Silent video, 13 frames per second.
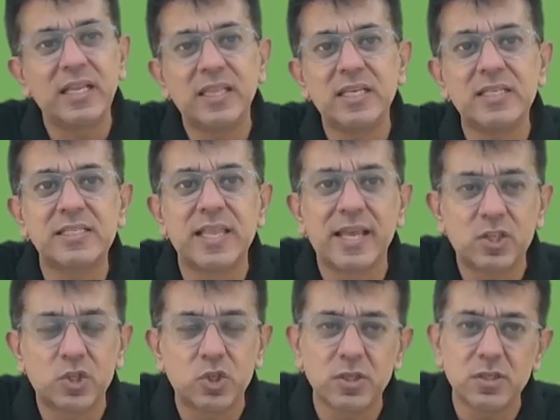these
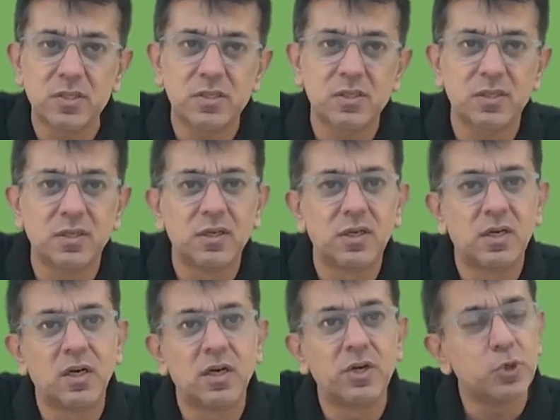lectures
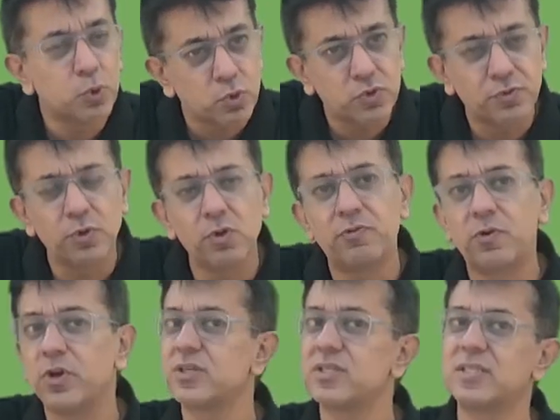uh, useful
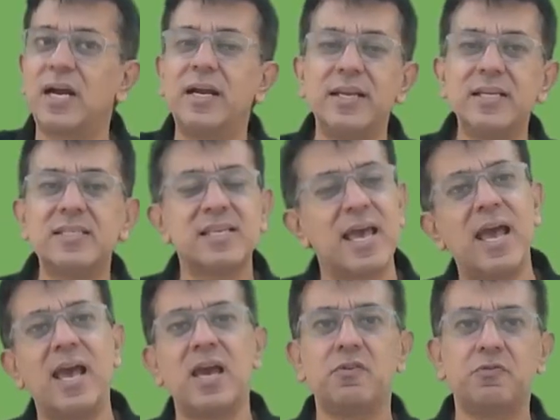for your studies
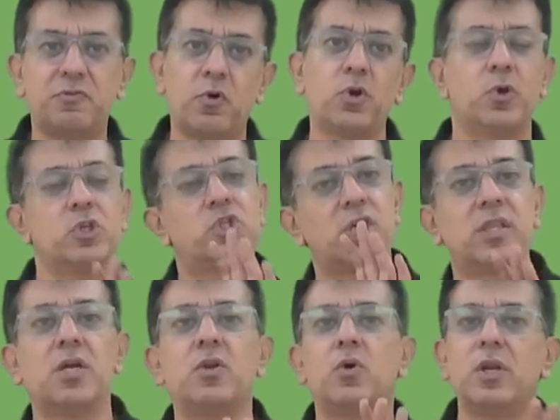and for your
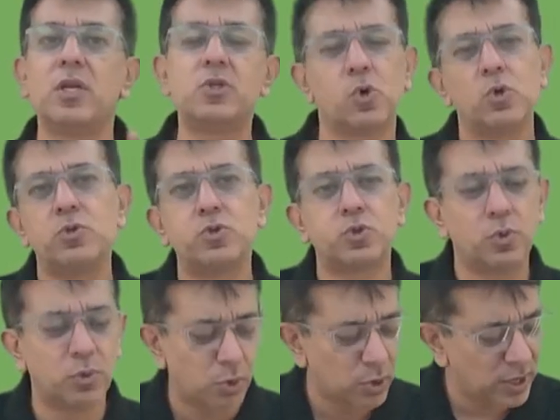general knowledge
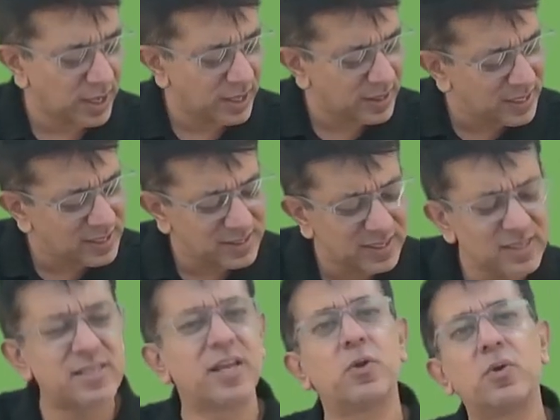also. Okay, these
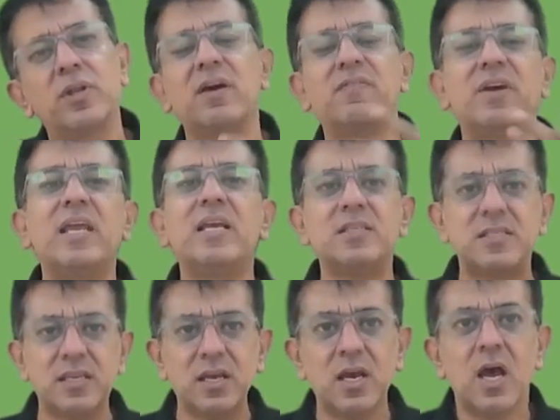things like, you know, they are very
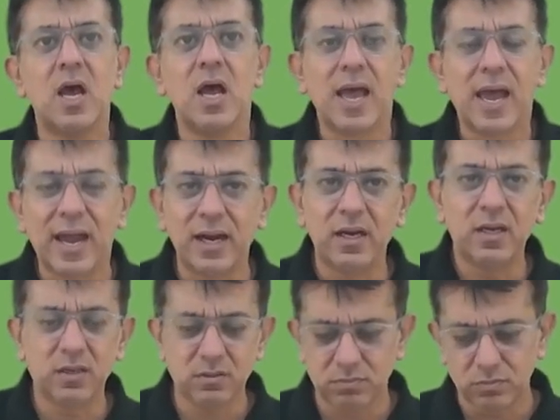easy
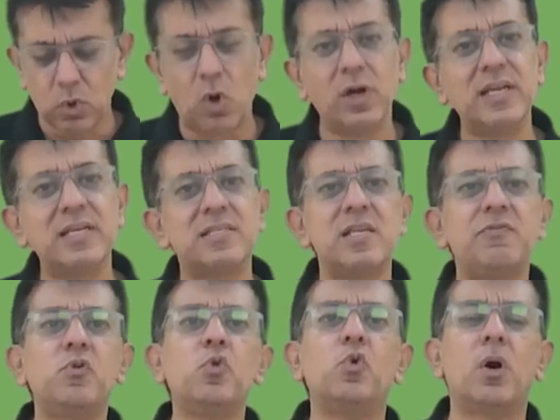and honestly
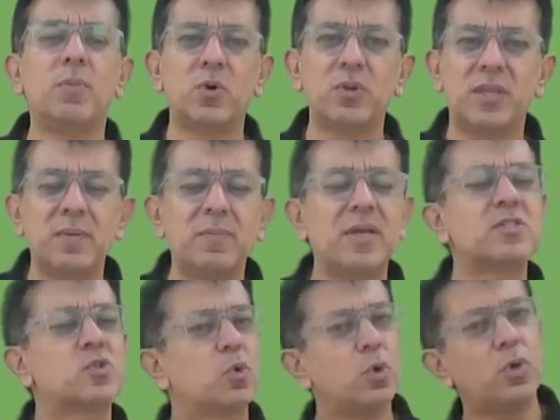if you know about them
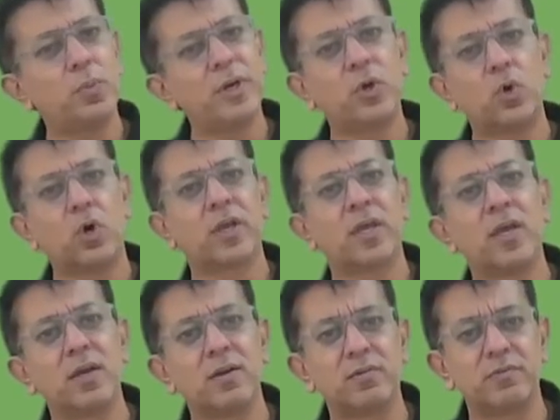it's good to be
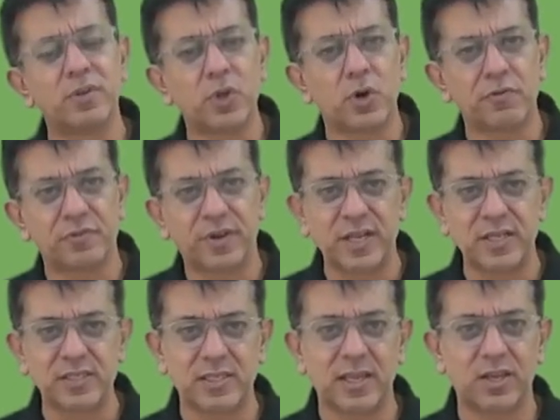talking with your
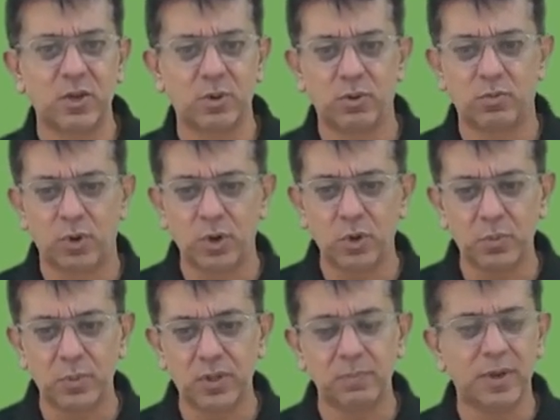friends like you know what do you
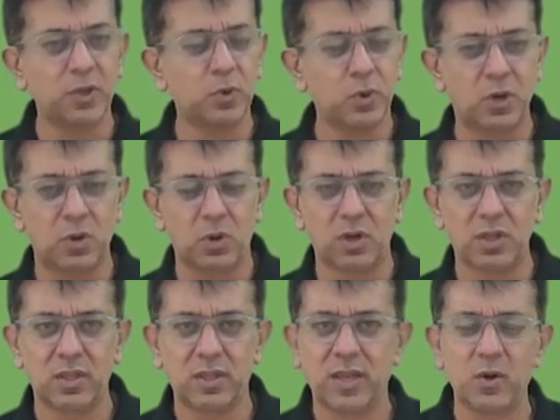mean by
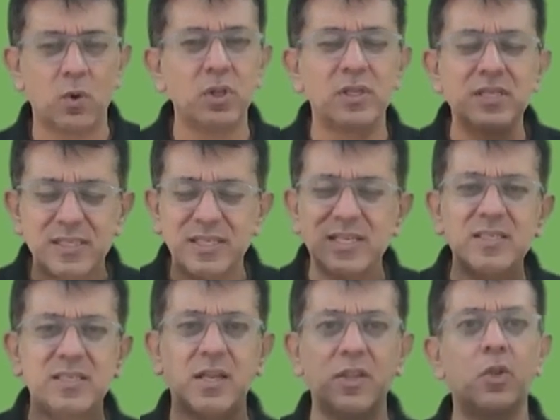unicorn and all these
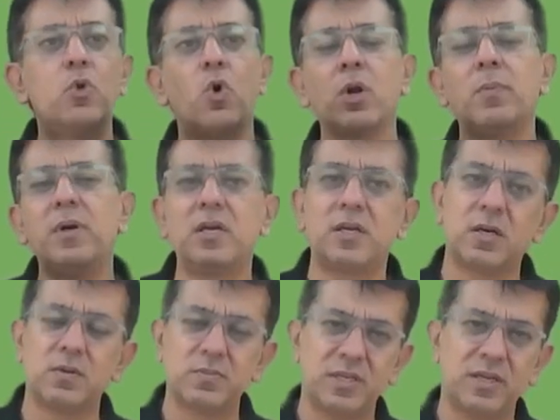these are the normal
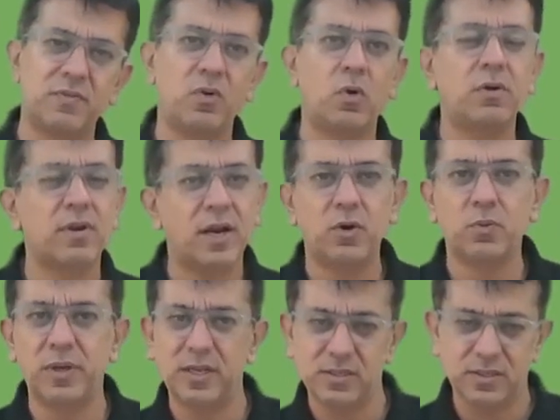terms that we all try to
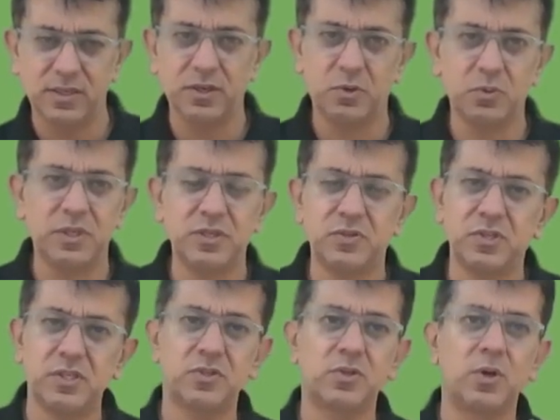be listening to these
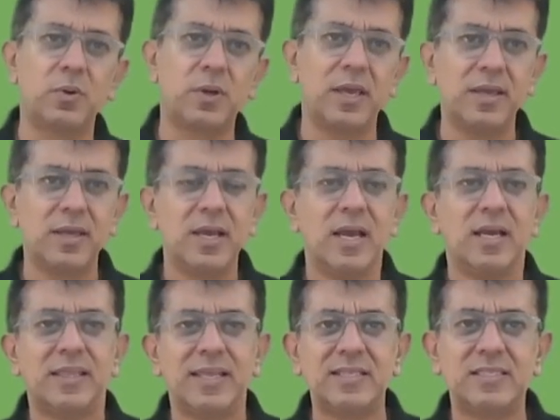days okay
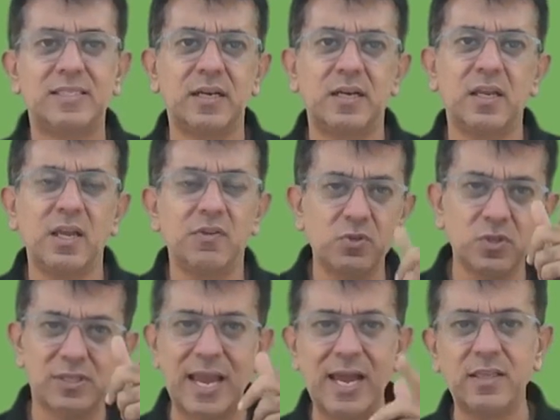that's it if you
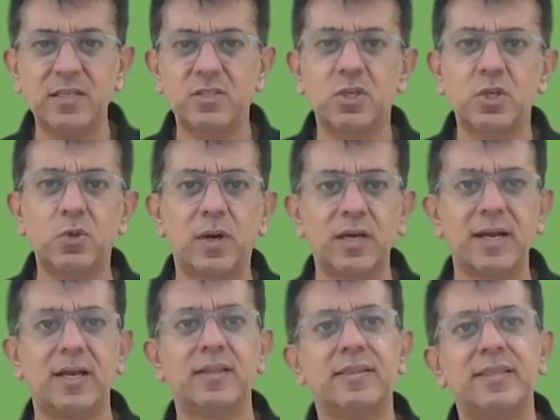scan this qr
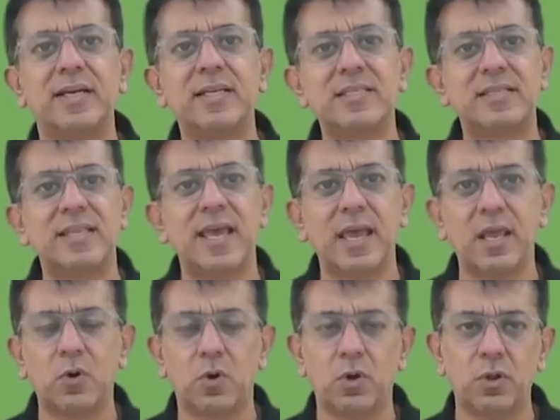code that is there
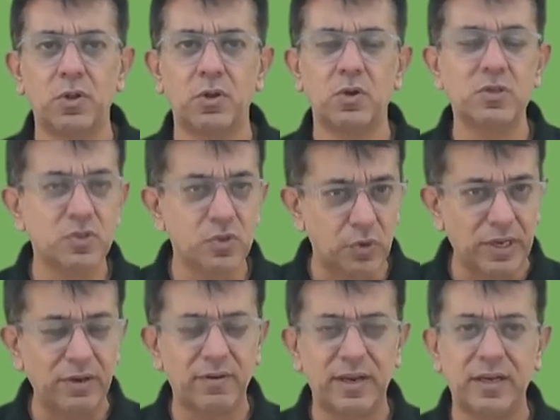on your
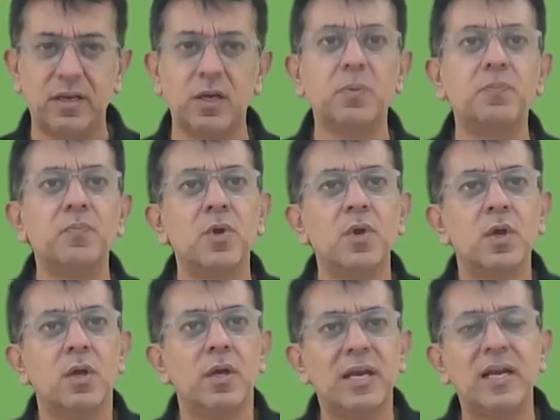screen right now
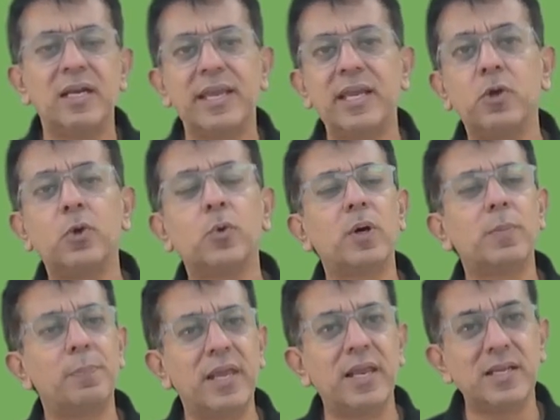It'll take you to
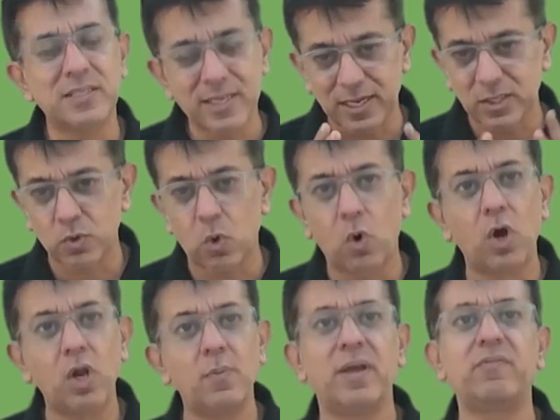playlist that has
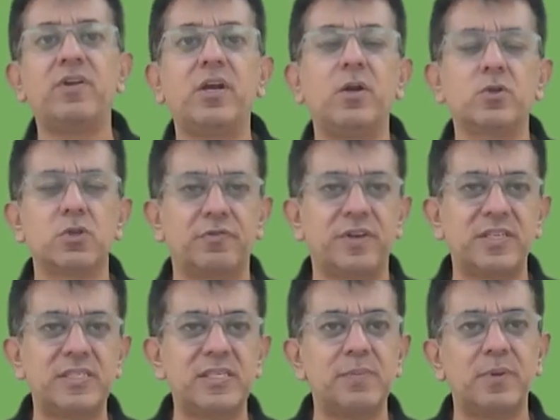all my videos of
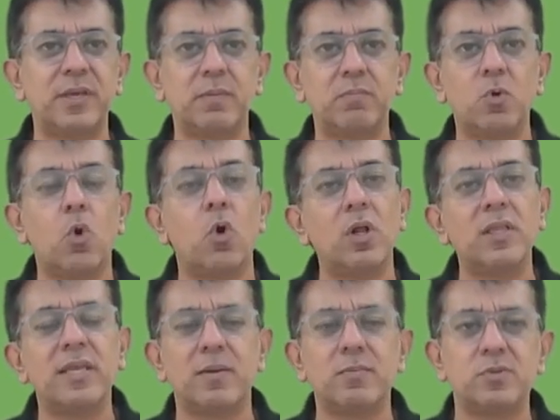SCPM, all
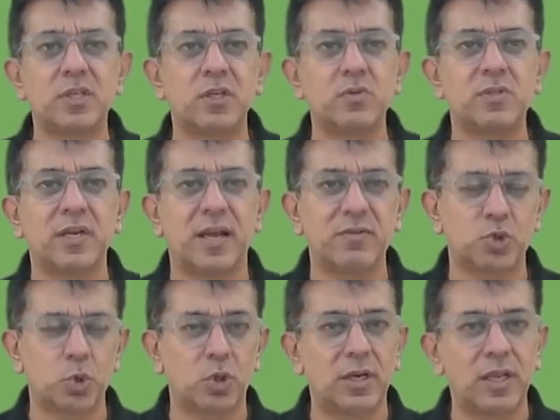the MCQs that I've
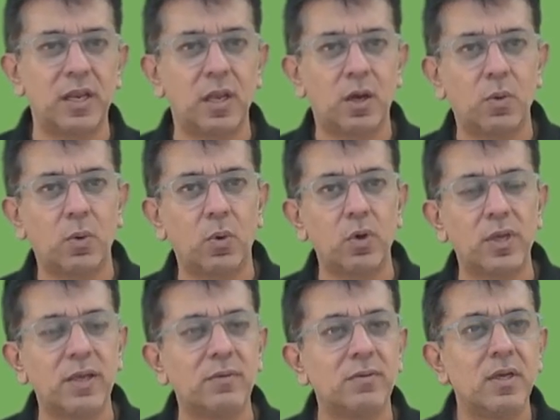shot till now.
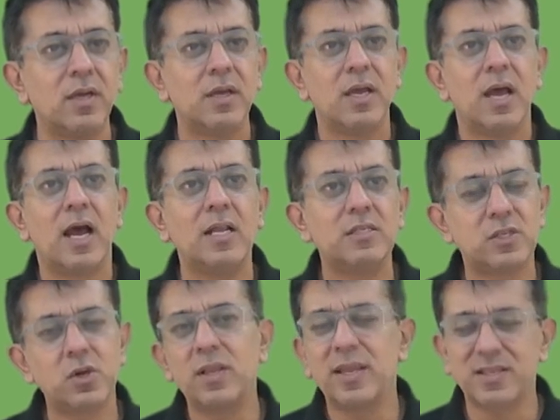Okay. I'll
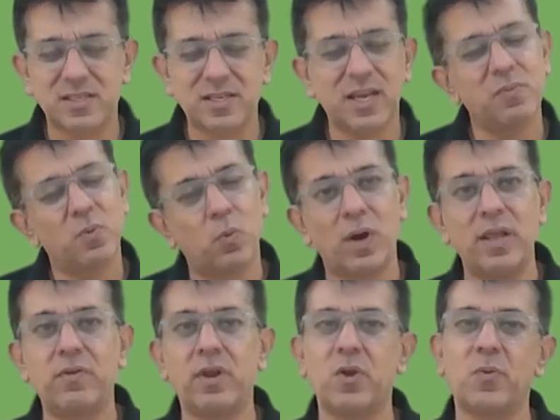see you all next time.
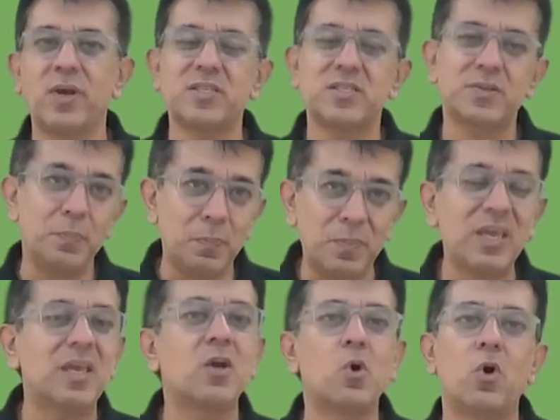One request,
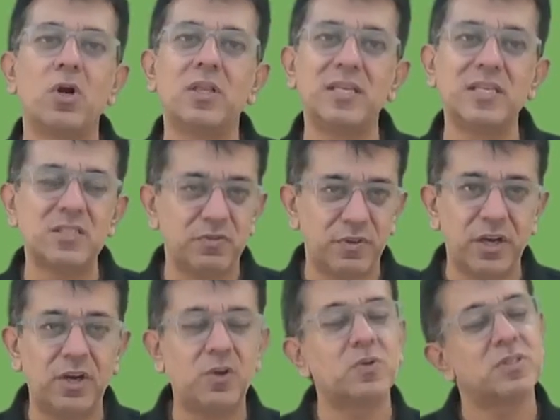make all these
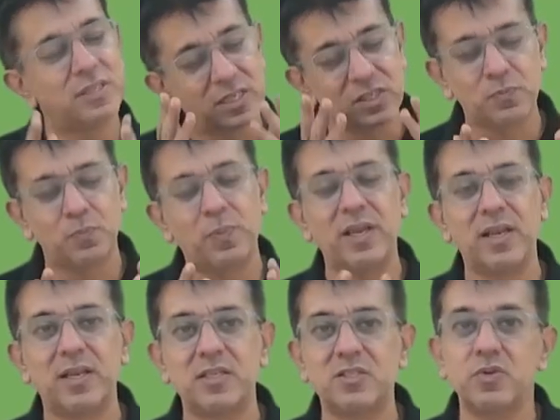videos, this
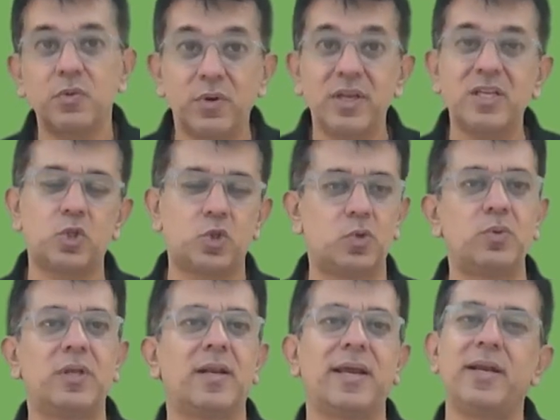playlist reach to
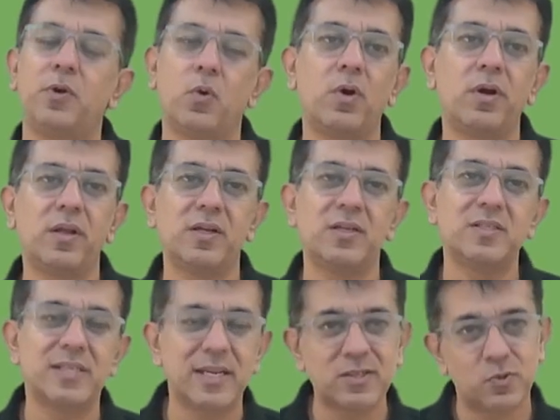the right
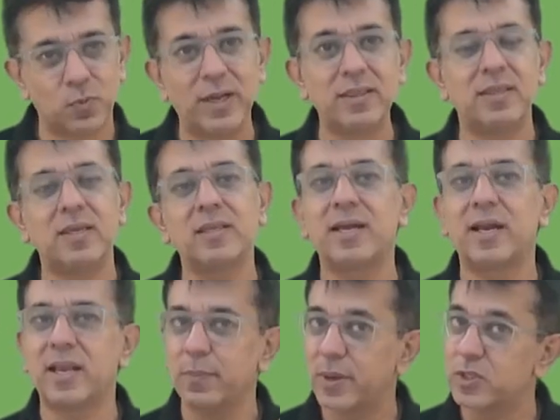audience. That is one thing
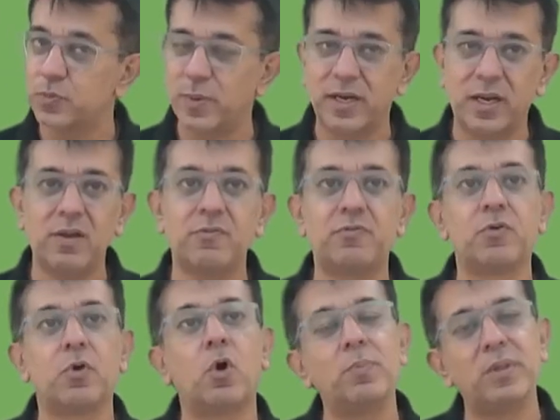that I'm expecting
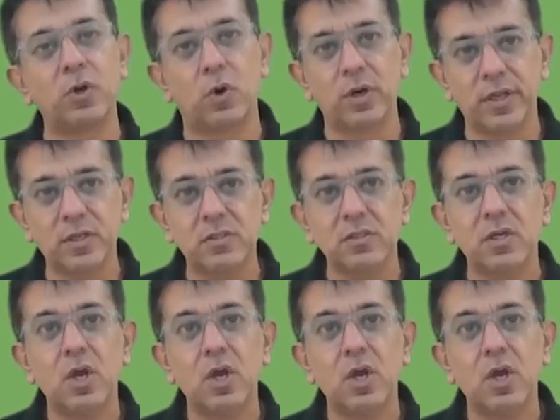from the audience